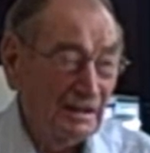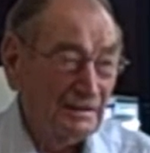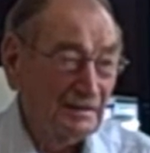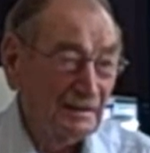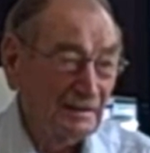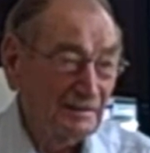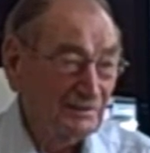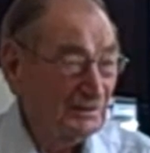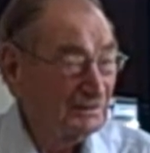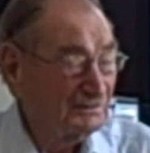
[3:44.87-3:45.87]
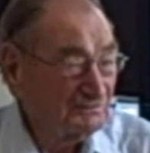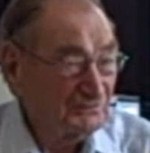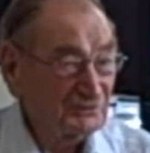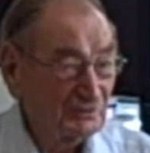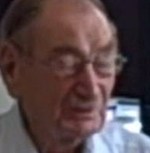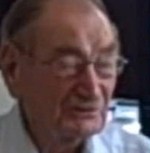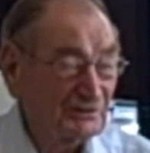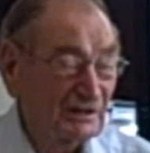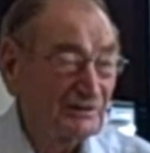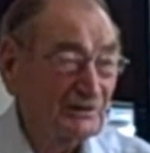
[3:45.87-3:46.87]
And then 2
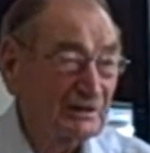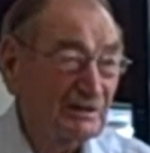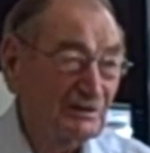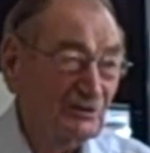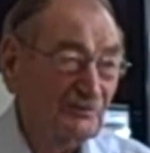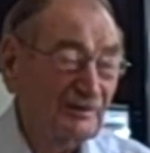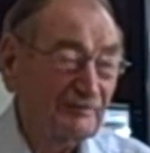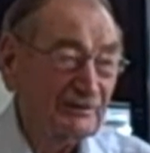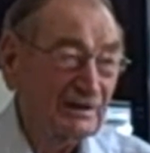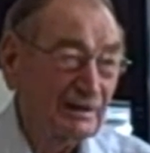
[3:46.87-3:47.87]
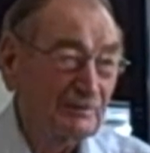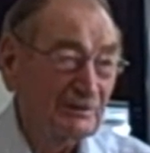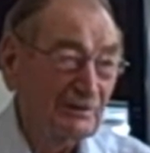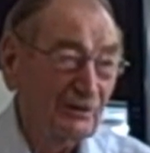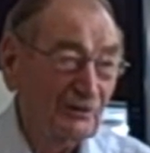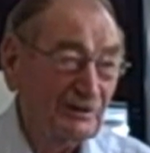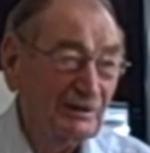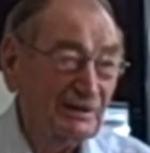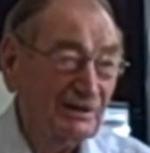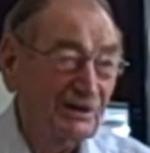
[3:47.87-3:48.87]
minutes later, the Luftwaffe came along
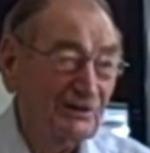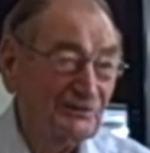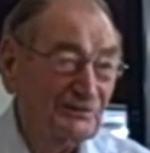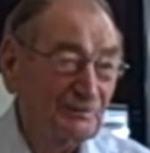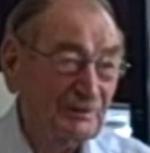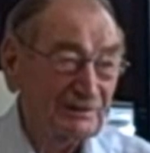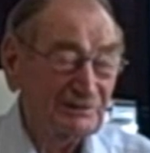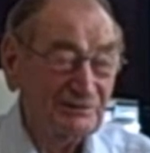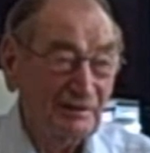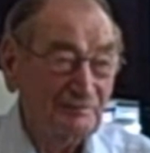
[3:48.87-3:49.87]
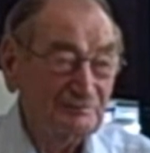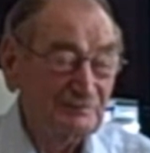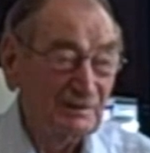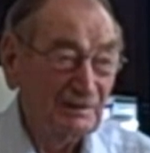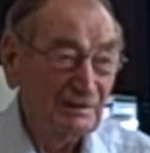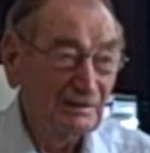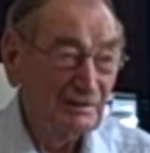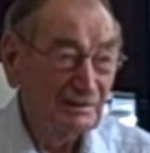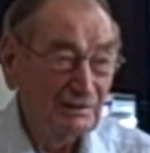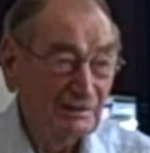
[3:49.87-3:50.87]
in their cars and picked us up.
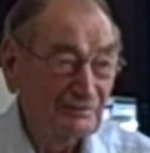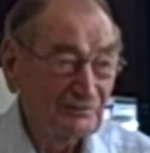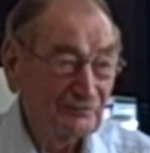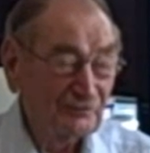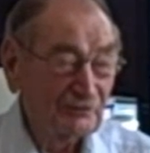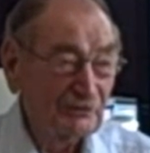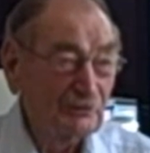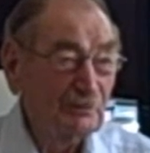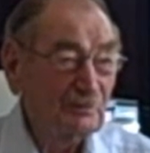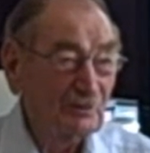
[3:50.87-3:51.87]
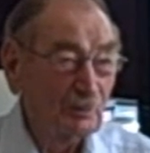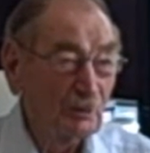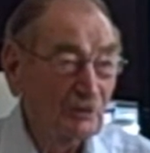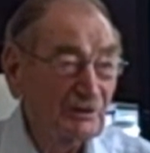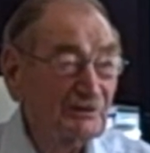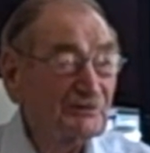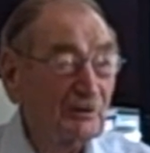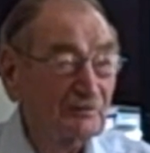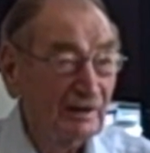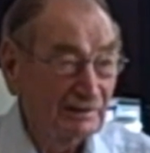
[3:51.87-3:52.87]
"For you, the war
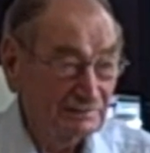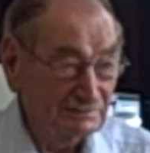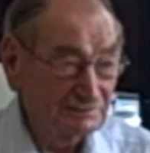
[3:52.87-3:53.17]
is over."